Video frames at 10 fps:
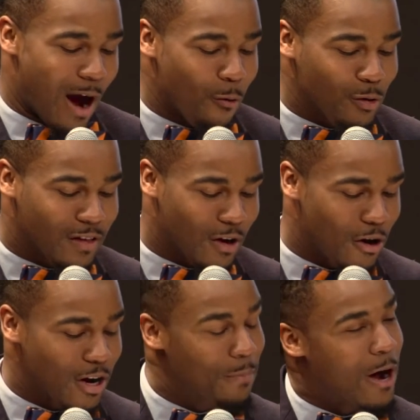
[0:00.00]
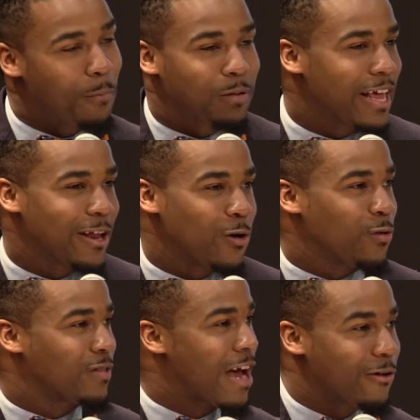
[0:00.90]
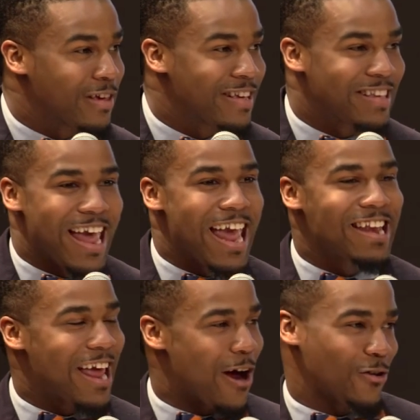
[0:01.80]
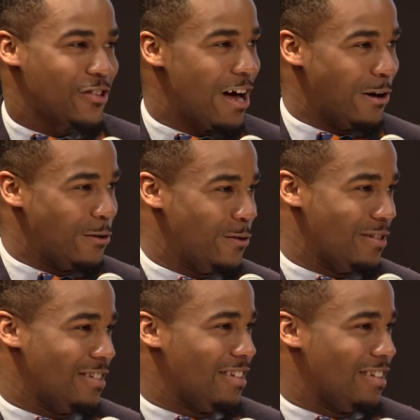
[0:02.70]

I was taught about Plato, Socrates, and Aristotle.